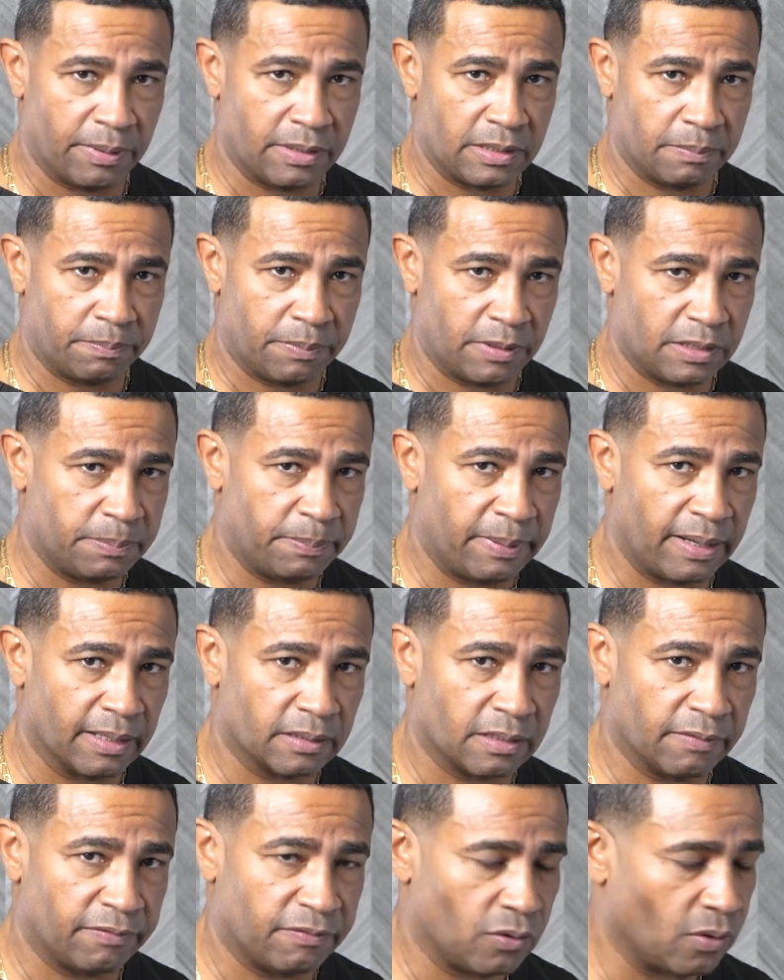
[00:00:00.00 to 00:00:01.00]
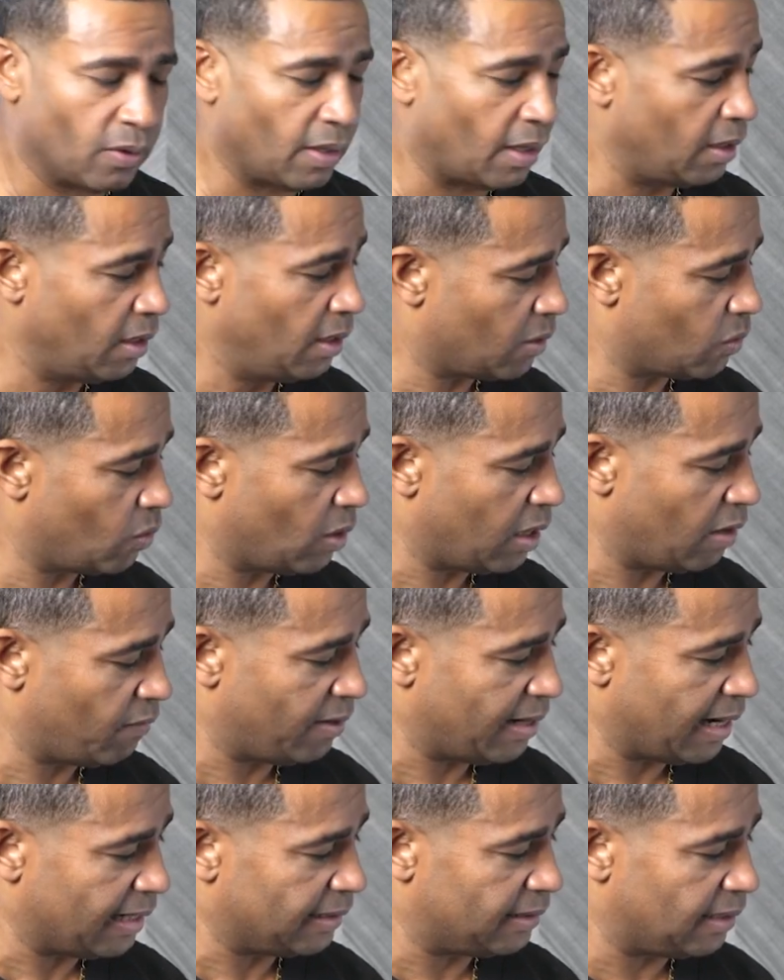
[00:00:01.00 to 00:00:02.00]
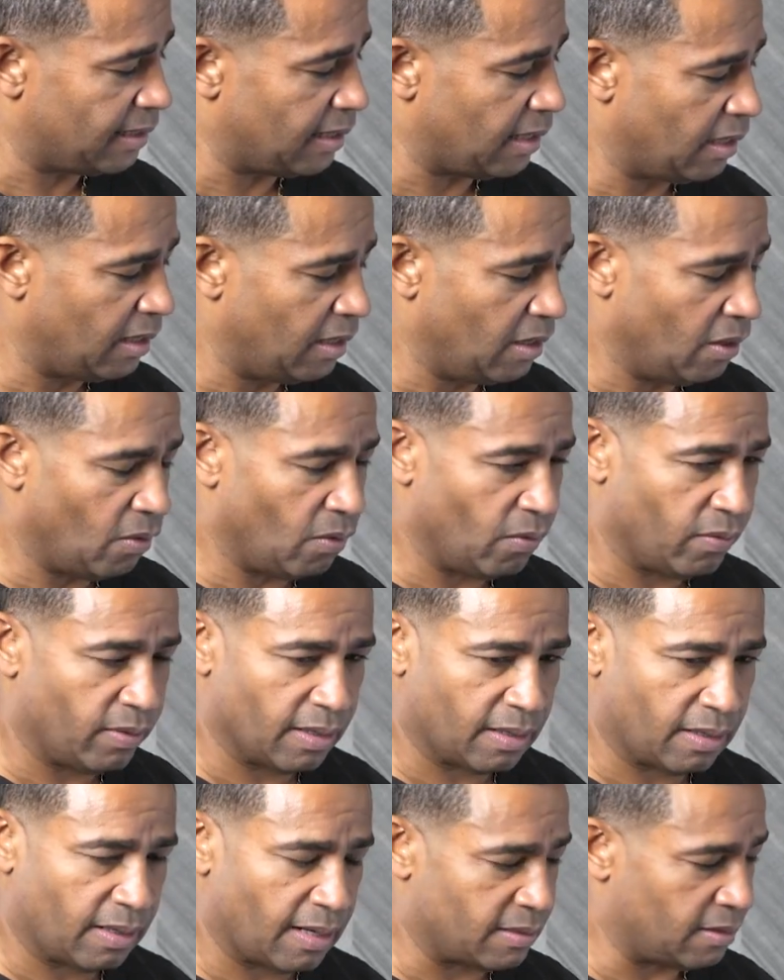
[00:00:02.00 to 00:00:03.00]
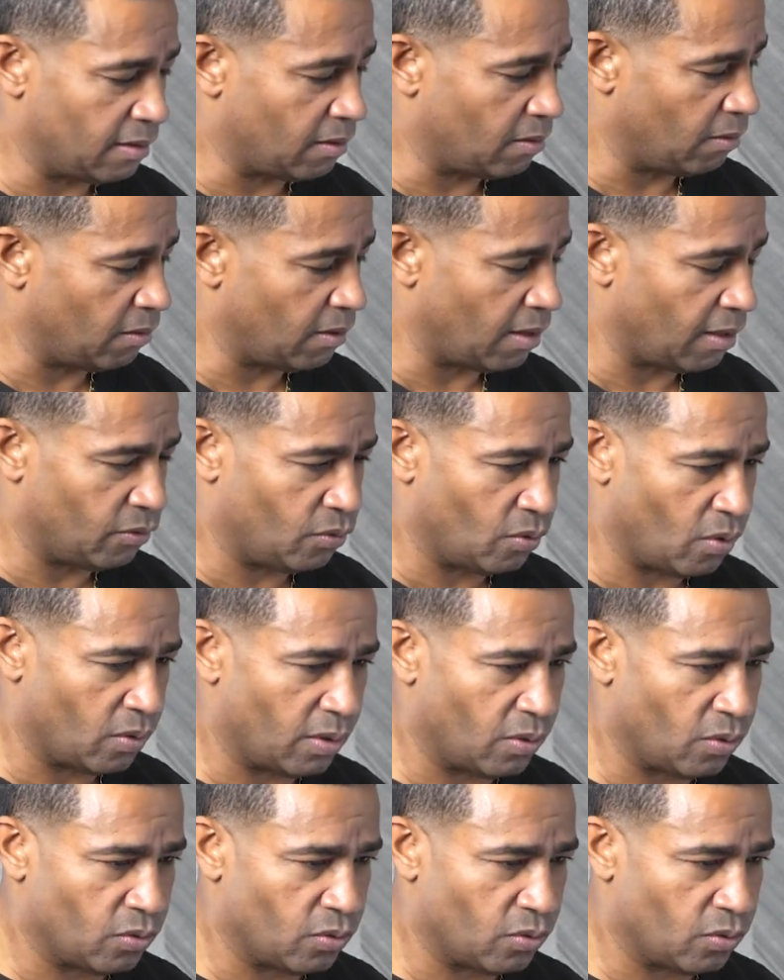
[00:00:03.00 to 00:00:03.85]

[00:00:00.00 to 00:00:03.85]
perspective, so that you have an idea of the classical duodenal